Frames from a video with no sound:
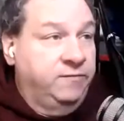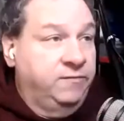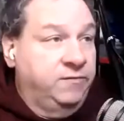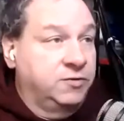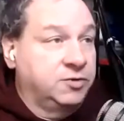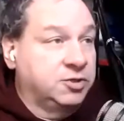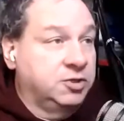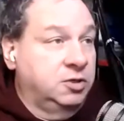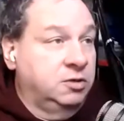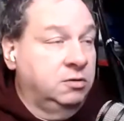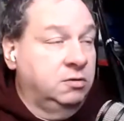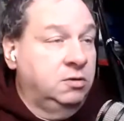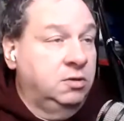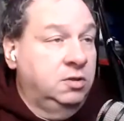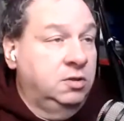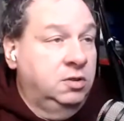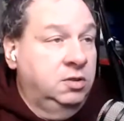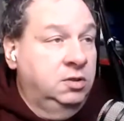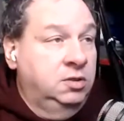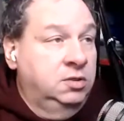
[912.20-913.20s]
for sure.
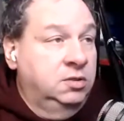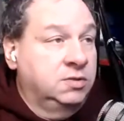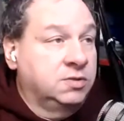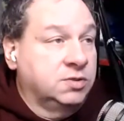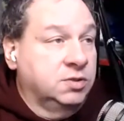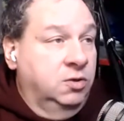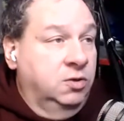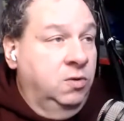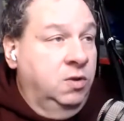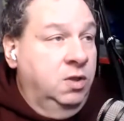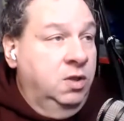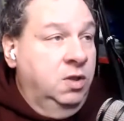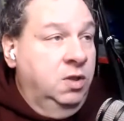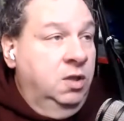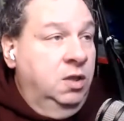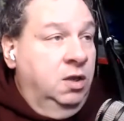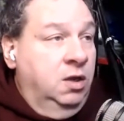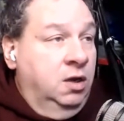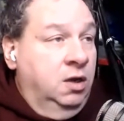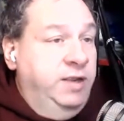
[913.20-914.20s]
So,
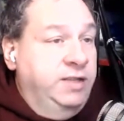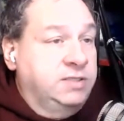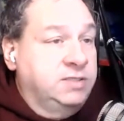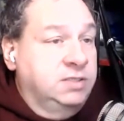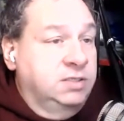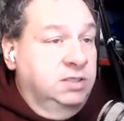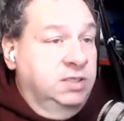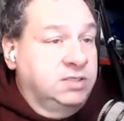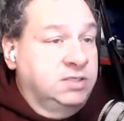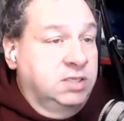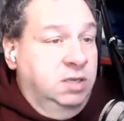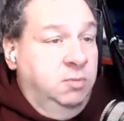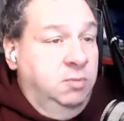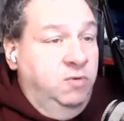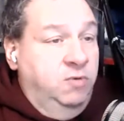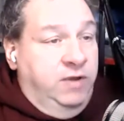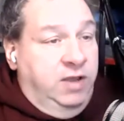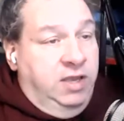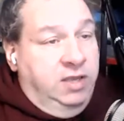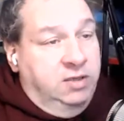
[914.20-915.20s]
all right, let's
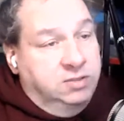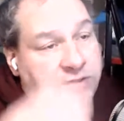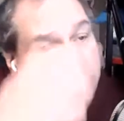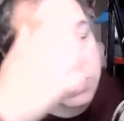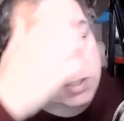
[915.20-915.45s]
move on to the